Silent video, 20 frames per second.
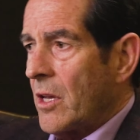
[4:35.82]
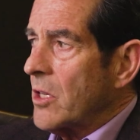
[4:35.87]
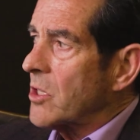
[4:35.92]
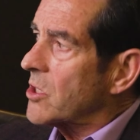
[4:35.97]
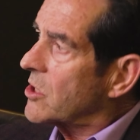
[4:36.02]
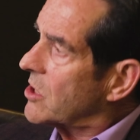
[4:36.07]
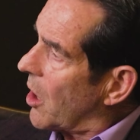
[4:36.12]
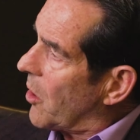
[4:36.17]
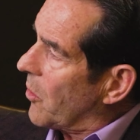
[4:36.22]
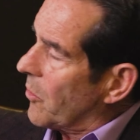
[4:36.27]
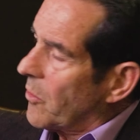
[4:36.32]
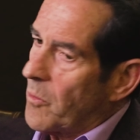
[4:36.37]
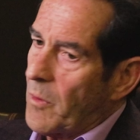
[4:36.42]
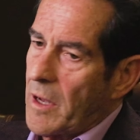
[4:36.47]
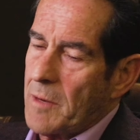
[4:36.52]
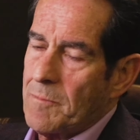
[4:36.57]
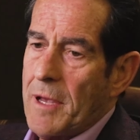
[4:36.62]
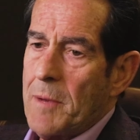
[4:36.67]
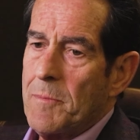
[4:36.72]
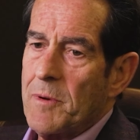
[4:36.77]
So
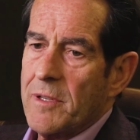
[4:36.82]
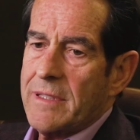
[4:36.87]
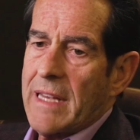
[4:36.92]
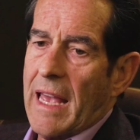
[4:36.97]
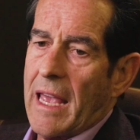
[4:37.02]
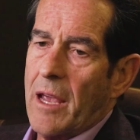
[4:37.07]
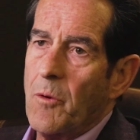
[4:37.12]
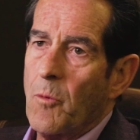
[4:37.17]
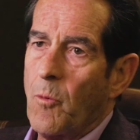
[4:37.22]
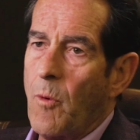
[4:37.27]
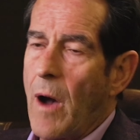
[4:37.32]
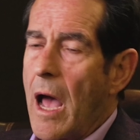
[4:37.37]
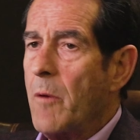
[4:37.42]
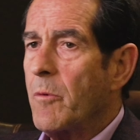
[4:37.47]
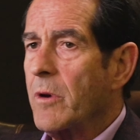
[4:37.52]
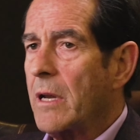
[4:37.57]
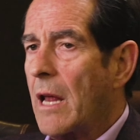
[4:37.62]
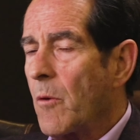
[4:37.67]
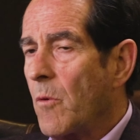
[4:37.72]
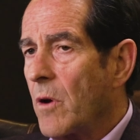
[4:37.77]
when people say, why
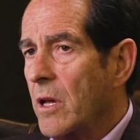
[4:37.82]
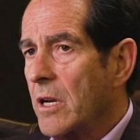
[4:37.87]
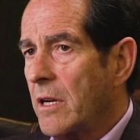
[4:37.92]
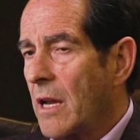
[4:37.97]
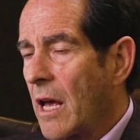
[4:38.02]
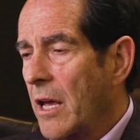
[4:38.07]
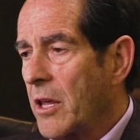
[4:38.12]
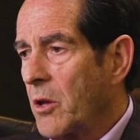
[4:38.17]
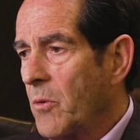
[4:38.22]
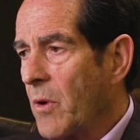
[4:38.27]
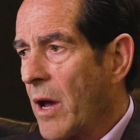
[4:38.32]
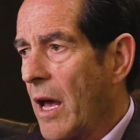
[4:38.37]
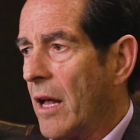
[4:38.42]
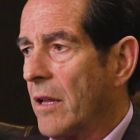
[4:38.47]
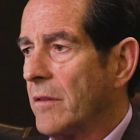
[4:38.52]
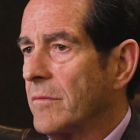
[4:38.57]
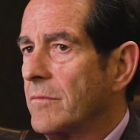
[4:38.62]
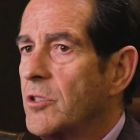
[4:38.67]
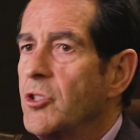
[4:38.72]
would I want an I U L?